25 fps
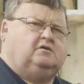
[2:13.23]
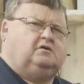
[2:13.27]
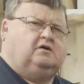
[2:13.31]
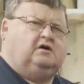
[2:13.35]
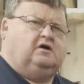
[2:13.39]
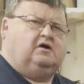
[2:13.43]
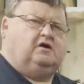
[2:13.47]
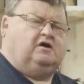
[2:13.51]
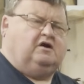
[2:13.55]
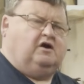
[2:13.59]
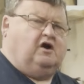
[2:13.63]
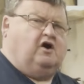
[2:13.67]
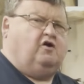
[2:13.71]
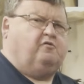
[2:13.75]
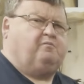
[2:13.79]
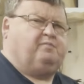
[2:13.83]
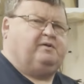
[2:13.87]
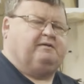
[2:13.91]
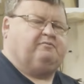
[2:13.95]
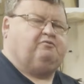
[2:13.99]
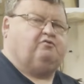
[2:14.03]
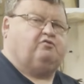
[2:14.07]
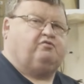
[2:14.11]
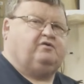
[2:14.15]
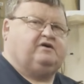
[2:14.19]
and I hope
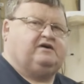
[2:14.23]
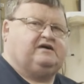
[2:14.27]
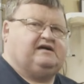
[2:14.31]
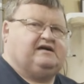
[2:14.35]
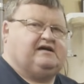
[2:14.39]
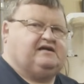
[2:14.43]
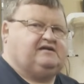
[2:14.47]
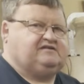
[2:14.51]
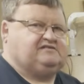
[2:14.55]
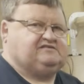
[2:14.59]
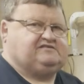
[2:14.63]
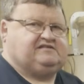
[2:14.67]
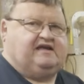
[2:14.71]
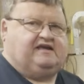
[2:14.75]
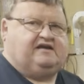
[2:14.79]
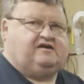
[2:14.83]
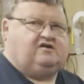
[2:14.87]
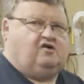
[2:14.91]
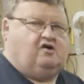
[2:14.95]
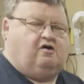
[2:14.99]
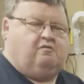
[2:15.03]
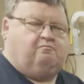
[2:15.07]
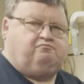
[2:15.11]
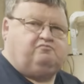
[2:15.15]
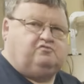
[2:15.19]
people really understand,
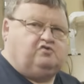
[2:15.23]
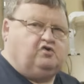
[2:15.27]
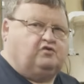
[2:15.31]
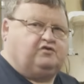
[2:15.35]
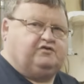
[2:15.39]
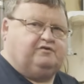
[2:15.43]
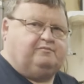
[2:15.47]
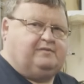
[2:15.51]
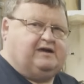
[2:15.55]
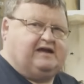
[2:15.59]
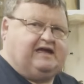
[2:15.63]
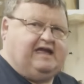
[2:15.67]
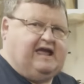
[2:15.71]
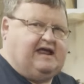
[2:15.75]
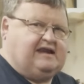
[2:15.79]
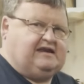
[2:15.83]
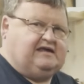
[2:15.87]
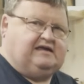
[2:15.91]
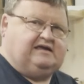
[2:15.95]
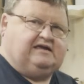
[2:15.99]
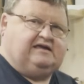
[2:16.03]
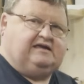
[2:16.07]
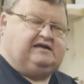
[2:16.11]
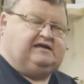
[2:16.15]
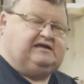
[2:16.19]
I'm not a
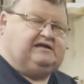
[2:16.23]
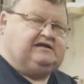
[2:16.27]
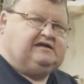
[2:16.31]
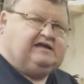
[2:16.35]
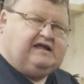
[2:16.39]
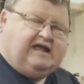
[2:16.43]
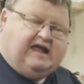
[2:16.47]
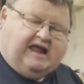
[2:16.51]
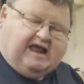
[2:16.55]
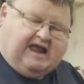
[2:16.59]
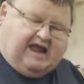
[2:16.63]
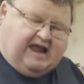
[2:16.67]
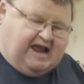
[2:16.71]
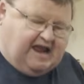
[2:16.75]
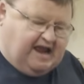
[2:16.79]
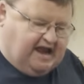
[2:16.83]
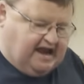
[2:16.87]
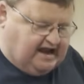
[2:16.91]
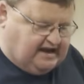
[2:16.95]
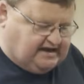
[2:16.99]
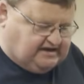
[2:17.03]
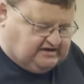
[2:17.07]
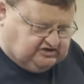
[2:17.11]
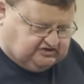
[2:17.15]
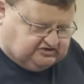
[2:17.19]
mechanic in
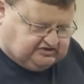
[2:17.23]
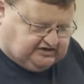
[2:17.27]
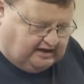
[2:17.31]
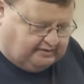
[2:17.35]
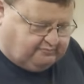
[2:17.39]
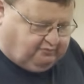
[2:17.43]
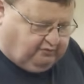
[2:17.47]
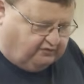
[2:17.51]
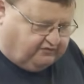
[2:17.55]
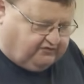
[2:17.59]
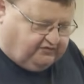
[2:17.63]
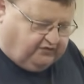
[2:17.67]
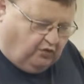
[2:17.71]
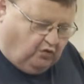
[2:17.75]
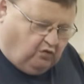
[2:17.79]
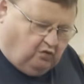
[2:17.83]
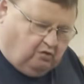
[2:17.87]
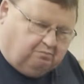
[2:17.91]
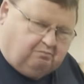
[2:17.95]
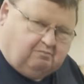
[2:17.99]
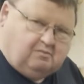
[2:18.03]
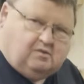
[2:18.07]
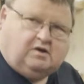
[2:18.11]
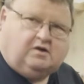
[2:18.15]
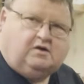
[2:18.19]
any shape or
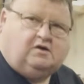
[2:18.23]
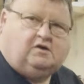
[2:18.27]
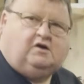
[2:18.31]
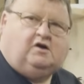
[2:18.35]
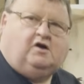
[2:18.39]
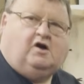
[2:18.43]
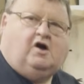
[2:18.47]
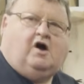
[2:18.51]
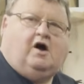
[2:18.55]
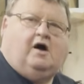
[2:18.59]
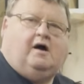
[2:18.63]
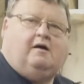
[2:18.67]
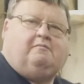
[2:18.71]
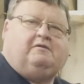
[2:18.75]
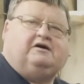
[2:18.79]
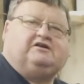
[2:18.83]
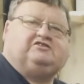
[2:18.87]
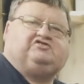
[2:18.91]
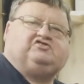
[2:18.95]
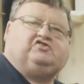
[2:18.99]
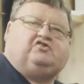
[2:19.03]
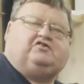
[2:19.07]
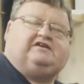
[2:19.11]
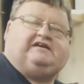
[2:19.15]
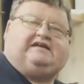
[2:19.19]
form. I'm a
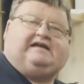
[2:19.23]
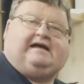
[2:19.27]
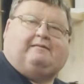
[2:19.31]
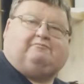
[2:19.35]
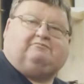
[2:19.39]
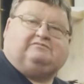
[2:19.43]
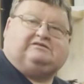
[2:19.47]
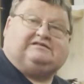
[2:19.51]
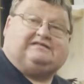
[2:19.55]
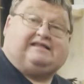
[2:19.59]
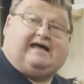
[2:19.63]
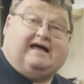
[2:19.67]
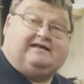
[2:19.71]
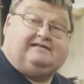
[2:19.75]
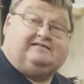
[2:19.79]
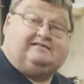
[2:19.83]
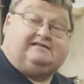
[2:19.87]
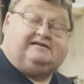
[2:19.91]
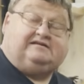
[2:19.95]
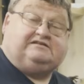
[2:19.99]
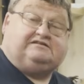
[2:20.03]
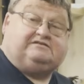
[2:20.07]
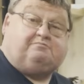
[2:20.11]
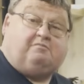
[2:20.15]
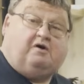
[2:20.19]

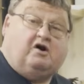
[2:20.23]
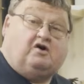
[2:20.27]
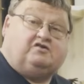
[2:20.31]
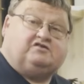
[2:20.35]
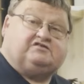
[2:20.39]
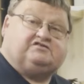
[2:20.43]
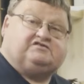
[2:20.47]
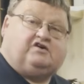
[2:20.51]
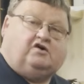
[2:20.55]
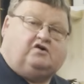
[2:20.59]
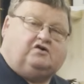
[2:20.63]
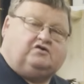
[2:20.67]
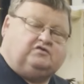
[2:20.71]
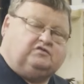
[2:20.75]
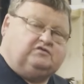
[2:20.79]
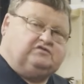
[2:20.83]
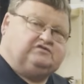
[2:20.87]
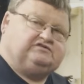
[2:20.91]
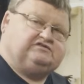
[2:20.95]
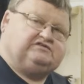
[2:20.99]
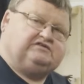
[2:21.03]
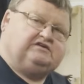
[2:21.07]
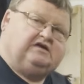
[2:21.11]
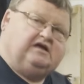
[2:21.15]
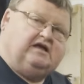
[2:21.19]
Johnny-come-lately to
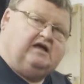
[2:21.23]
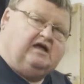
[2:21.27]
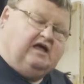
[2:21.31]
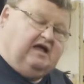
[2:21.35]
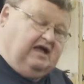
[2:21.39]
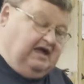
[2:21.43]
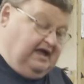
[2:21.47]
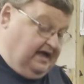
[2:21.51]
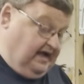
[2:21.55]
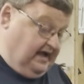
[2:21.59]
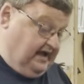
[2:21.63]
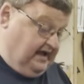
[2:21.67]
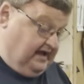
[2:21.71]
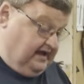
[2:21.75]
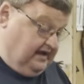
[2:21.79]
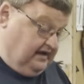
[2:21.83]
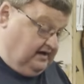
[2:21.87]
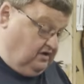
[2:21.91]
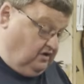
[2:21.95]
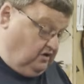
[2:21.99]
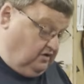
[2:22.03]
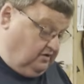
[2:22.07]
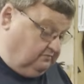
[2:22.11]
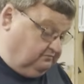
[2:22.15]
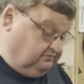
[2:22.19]
motorcycles, and
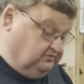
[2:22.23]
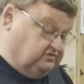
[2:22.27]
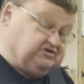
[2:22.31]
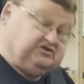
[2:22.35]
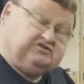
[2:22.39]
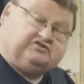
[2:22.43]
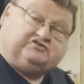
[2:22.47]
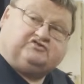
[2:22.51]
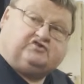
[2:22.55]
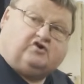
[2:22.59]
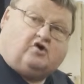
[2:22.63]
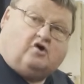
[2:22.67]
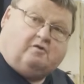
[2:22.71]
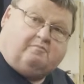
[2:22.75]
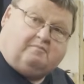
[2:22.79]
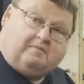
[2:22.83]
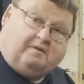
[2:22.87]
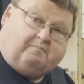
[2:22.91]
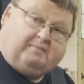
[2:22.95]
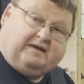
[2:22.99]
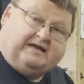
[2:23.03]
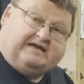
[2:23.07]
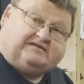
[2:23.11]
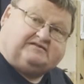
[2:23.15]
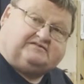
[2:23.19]
I'm just trying my
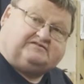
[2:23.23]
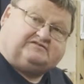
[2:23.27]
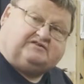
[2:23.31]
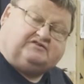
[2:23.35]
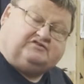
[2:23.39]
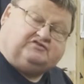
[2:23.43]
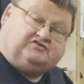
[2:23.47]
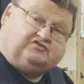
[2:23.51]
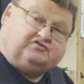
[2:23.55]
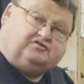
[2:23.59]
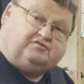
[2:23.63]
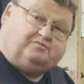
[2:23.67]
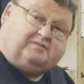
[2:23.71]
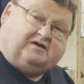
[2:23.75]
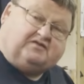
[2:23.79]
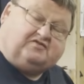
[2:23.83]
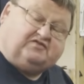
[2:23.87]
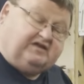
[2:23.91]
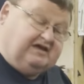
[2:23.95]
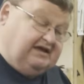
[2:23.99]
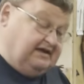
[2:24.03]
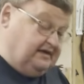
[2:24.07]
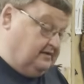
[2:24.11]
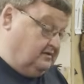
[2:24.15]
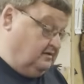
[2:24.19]
best and doing my
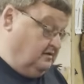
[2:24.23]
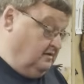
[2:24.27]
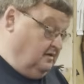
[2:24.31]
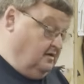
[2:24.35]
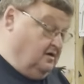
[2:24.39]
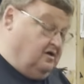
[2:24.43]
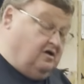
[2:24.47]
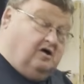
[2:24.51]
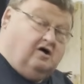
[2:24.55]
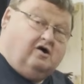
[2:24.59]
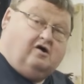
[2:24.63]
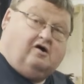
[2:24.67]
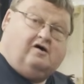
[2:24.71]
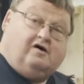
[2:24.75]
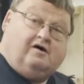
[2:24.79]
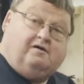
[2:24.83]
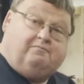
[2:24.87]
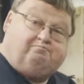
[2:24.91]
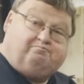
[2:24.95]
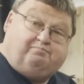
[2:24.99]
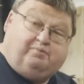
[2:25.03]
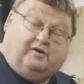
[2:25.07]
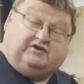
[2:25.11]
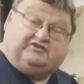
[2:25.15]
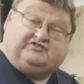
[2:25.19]
thing.
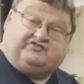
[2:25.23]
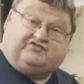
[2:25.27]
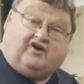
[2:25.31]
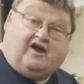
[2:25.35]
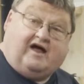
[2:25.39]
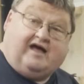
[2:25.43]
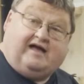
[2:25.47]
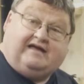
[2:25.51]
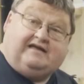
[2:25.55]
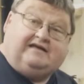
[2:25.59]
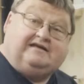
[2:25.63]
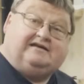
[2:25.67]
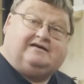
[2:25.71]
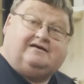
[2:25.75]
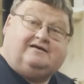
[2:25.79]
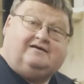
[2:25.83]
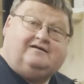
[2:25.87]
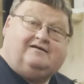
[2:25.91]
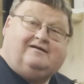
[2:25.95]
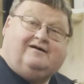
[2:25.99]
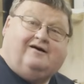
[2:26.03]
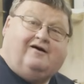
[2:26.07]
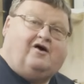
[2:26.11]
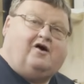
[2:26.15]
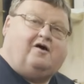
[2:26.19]
By trade,
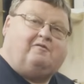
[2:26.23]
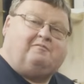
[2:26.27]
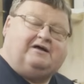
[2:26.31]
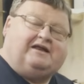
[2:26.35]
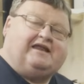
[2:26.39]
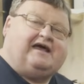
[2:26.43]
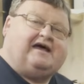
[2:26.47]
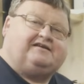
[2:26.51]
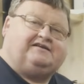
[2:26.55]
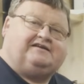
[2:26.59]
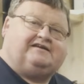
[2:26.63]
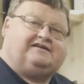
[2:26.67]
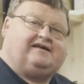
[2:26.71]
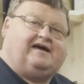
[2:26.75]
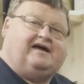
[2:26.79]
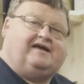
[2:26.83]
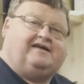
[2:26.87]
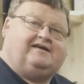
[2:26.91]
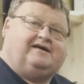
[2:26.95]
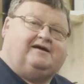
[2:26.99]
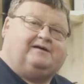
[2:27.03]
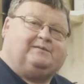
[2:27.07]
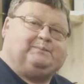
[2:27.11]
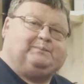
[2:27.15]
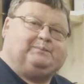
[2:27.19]
I'm an
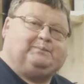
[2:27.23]
undertaker